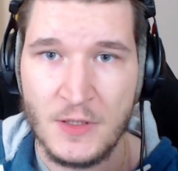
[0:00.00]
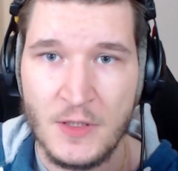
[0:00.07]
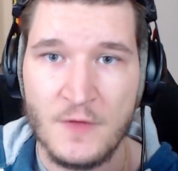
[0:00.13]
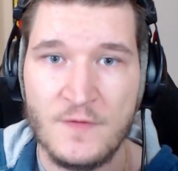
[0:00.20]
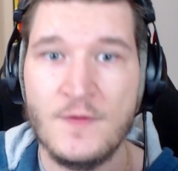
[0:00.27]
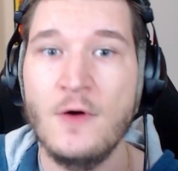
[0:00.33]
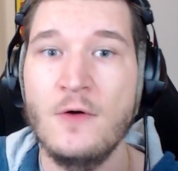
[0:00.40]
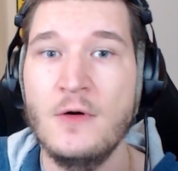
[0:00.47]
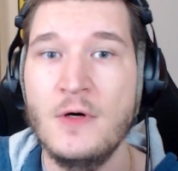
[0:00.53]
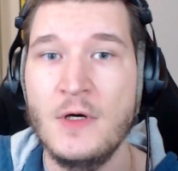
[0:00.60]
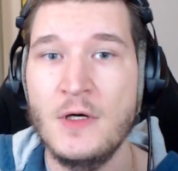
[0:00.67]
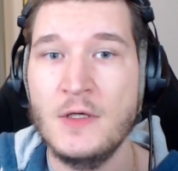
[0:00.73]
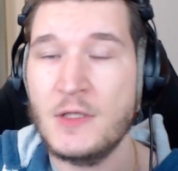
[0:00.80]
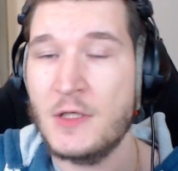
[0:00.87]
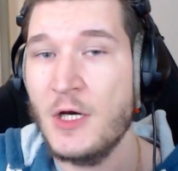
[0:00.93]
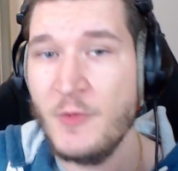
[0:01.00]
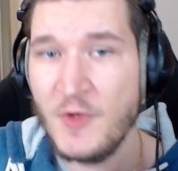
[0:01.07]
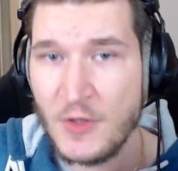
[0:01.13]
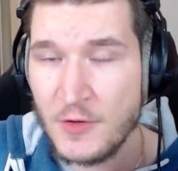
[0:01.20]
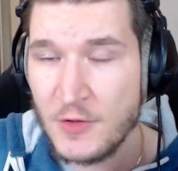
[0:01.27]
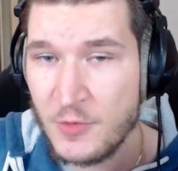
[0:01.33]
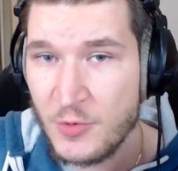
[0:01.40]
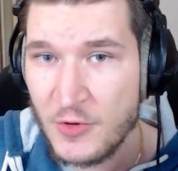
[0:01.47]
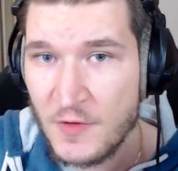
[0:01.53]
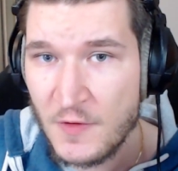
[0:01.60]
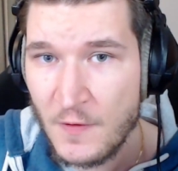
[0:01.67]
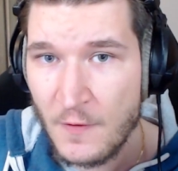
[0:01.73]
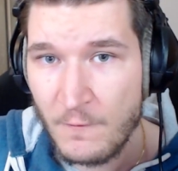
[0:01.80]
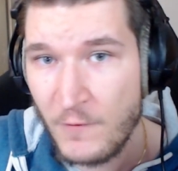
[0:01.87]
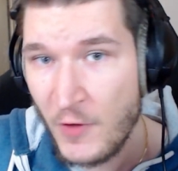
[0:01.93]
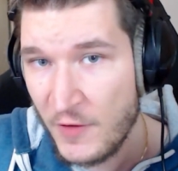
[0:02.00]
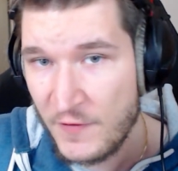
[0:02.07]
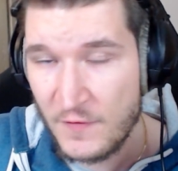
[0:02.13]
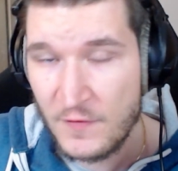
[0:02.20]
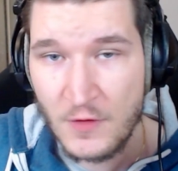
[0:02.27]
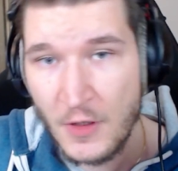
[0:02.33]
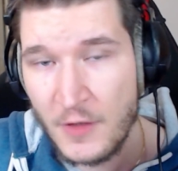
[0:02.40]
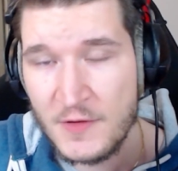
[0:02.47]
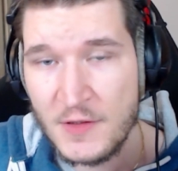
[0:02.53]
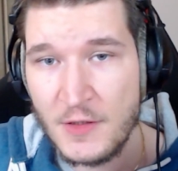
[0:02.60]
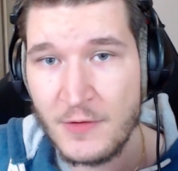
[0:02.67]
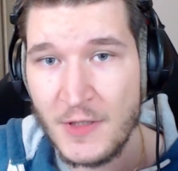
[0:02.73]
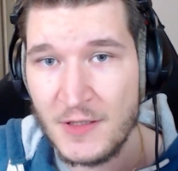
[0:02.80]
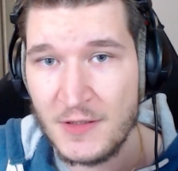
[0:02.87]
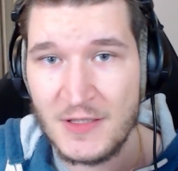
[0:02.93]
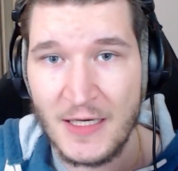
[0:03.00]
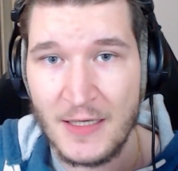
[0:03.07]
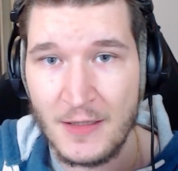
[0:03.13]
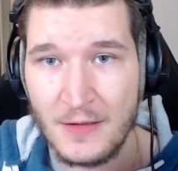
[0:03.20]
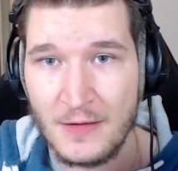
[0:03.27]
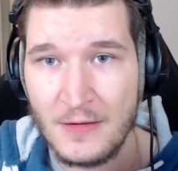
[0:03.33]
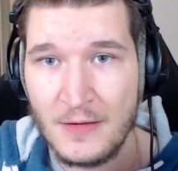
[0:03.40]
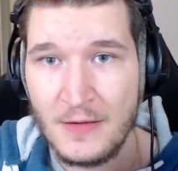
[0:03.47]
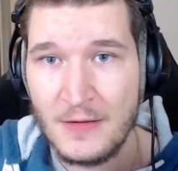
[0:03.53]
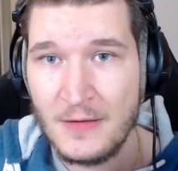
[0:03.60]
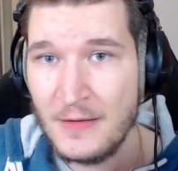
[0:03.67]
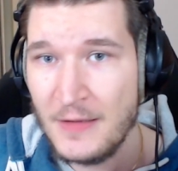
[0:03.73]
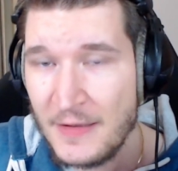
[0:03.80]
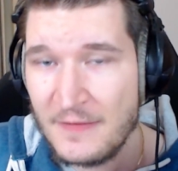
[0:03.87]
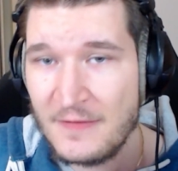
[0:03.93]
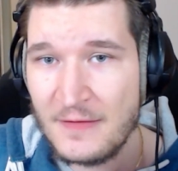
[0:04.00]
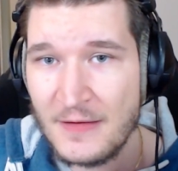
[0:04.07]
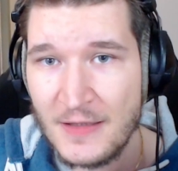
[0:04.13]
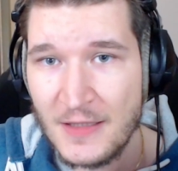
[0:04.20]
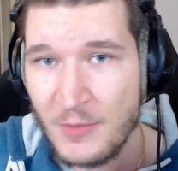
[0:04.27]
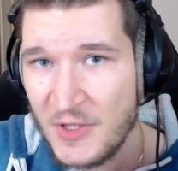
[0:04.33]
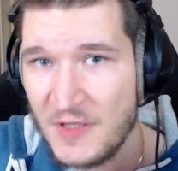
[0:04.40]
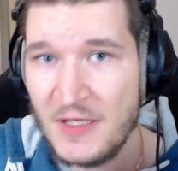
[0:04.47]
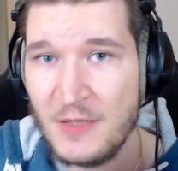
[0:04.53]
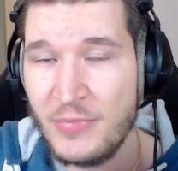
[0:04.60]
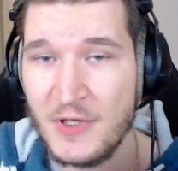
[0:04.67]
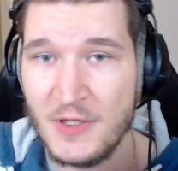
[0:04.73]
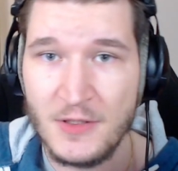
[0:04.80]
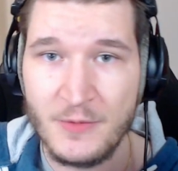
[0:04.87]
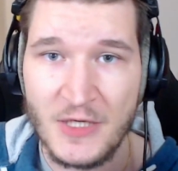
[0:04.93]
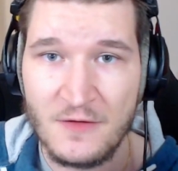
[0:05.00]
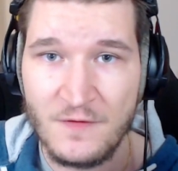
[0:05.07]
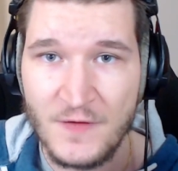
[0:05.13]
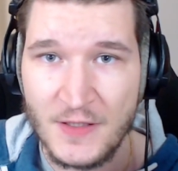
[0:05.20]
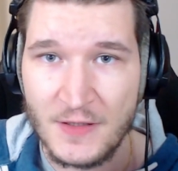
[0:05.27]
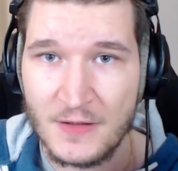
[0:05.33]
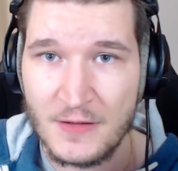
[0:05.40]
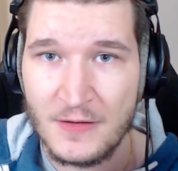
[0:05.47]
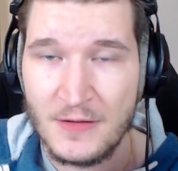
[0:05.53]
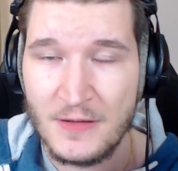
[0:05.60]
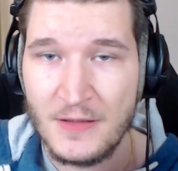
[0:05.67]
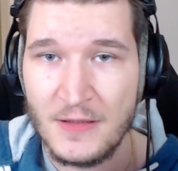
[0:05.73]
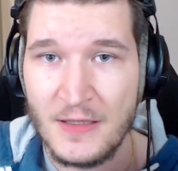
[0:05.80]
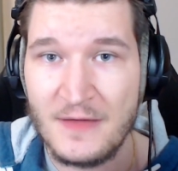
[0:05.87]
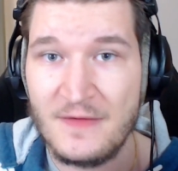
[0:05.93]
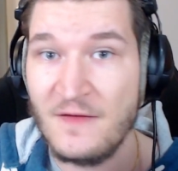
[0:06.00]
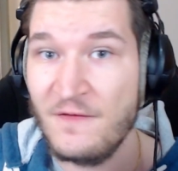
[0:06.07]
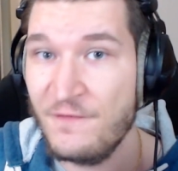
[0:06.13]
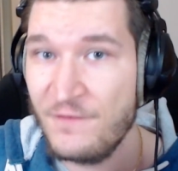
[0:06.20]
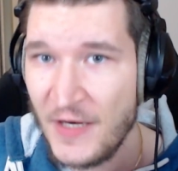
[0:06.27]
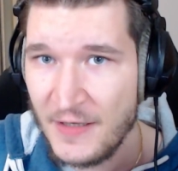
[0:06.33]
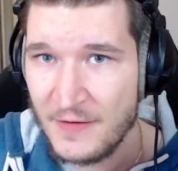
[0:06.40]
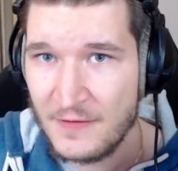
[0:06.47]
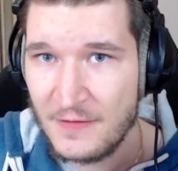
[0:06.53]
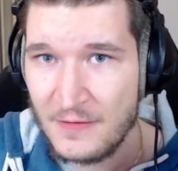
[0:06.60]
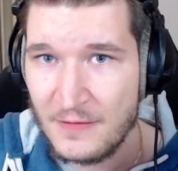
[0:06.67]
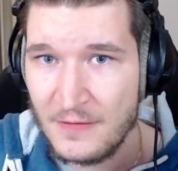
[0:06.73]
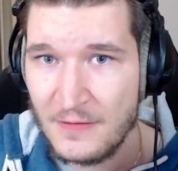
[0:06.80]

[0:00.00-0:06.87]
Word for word: So the community contributor versus content creator title is a little bit deeper than you might think. It's a fight.